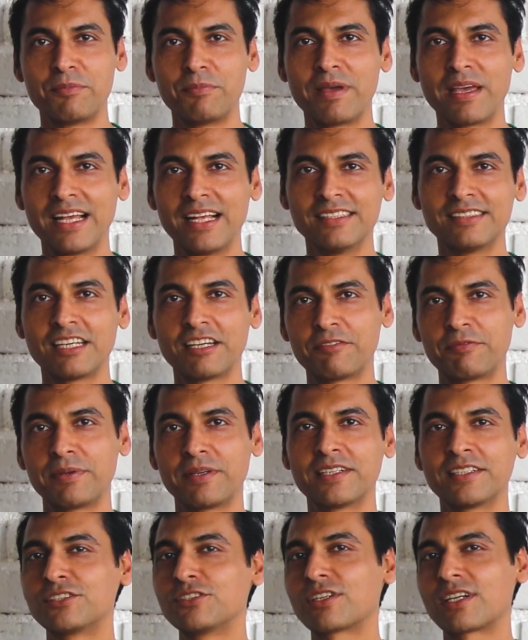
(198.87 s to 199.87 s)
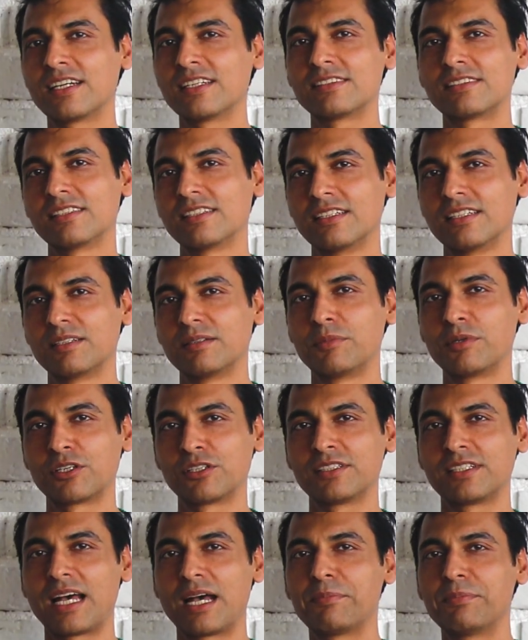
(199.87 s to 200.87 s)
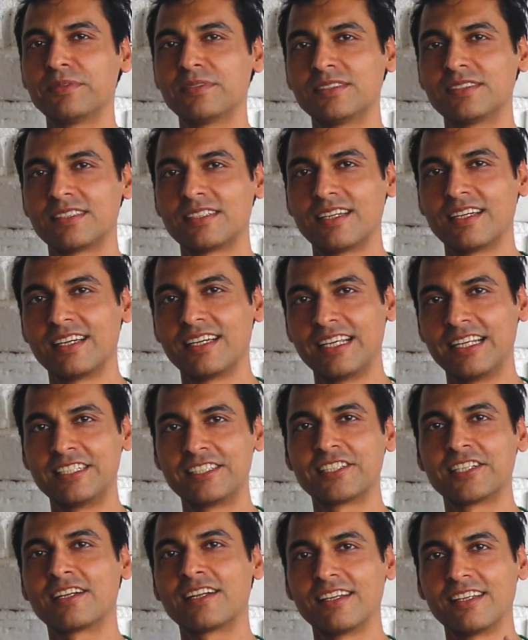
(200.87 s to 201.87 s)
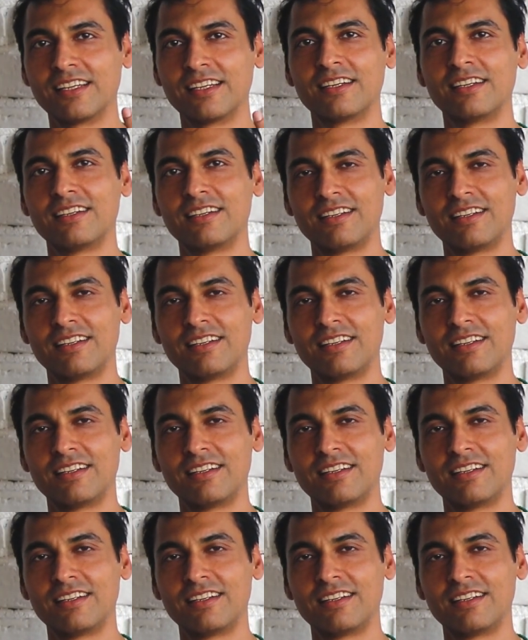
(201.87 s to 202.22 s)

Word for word: Males have periods you can't see because it happens internally.